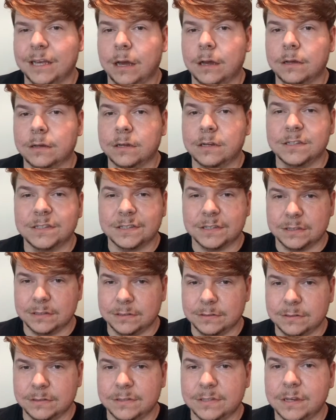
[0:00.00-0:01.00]
Because
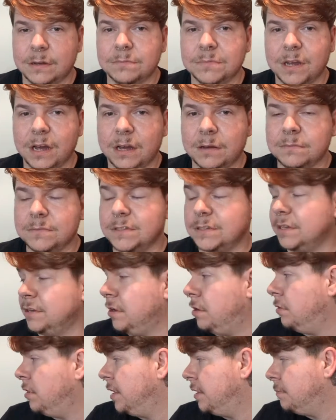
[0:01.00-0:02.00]
sometimes
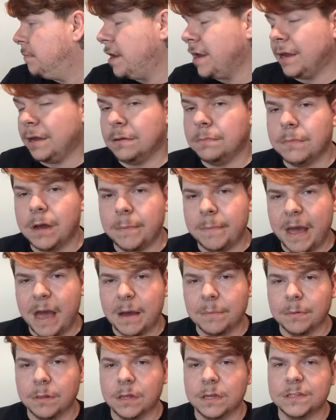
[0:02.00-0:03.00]
like my
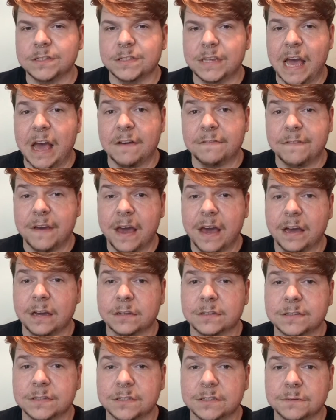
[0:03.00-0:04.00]
Babyliss
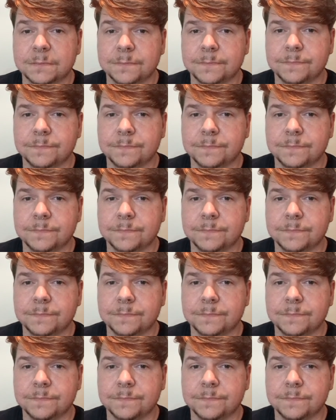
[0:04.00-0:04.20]
FX,